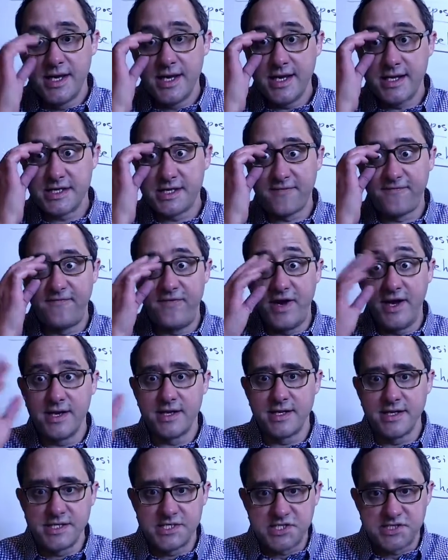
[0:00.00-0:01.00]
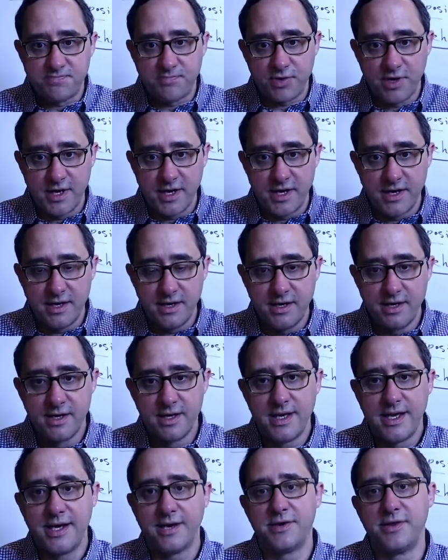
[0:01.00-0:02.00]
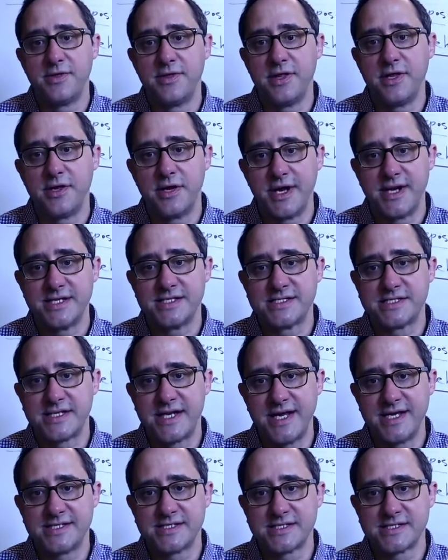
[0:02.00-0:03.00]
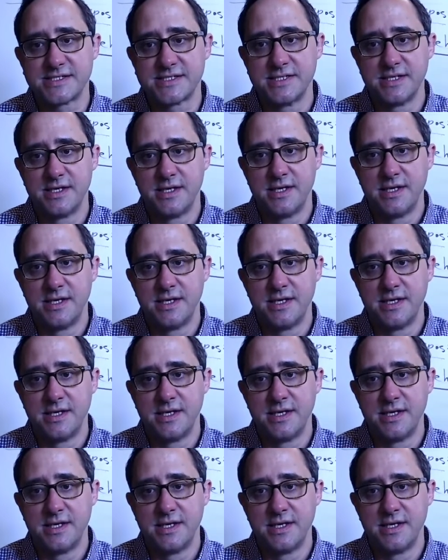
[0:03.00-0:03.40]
It's finally spring here in the United States.